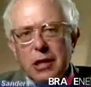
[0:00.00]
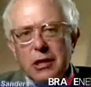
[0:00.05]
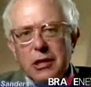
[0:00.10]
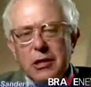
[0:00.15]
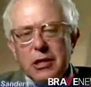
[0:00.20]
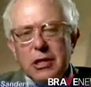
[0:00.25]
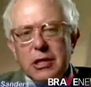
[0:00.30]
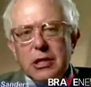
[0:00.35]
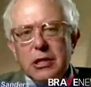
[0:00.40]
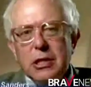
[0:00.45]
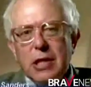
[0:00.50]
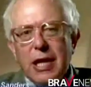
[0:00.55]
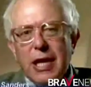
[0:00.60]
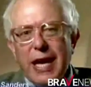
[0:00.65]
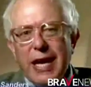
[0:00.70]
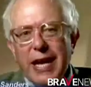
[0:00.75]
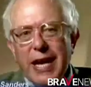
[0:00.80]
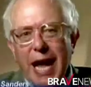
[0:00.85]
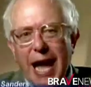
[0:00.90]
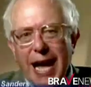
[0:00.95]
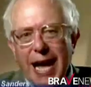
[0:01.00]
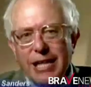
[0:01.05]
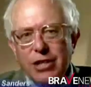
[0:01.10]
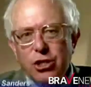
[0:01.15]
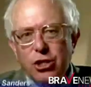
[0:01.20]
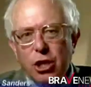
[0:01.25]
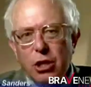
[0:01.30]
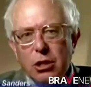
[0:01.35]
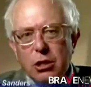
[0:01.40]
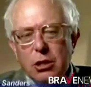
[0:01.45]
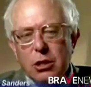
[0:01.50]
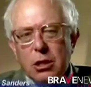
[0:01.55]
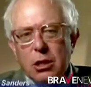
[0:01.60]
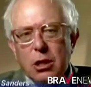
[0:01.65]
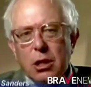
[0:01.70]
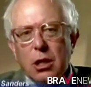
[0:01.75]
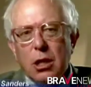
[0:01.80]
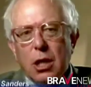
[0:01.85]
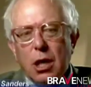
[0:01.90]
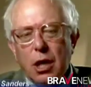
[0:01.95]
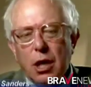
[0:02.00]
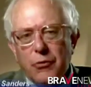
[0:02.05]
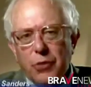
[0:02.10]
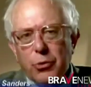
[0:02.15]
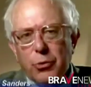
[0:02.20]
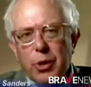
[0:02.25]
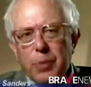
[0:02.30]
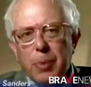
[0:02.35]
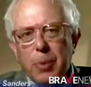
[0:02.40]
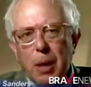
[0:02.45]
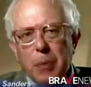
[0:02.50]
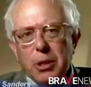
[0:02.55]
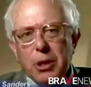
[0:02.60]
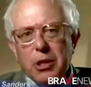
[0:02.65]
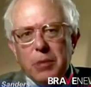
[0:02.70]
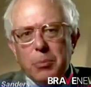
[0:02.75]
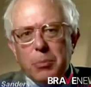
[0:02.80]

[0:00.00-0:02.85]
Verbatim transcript: that this is an adjunct of the Republican